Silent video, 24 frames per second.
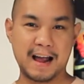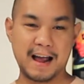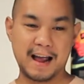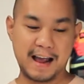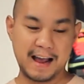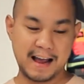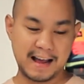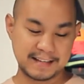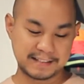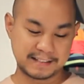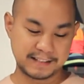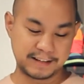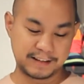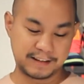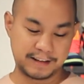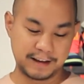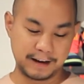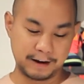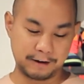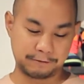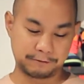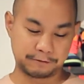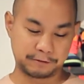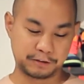as a
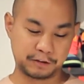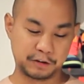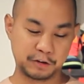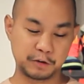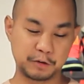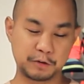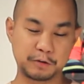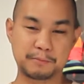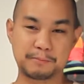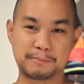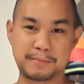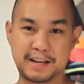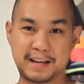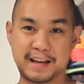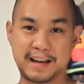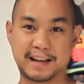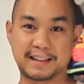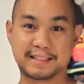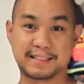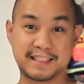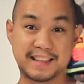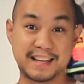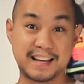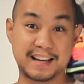gift to me
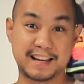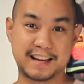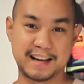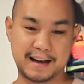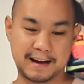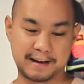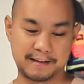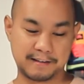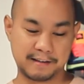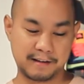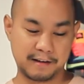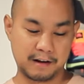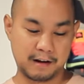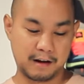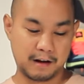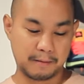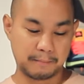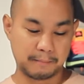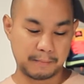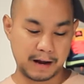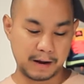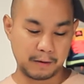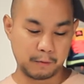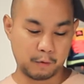and Nika,
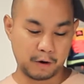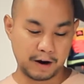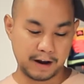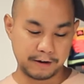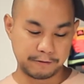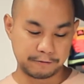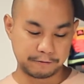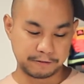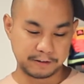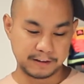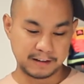my wife.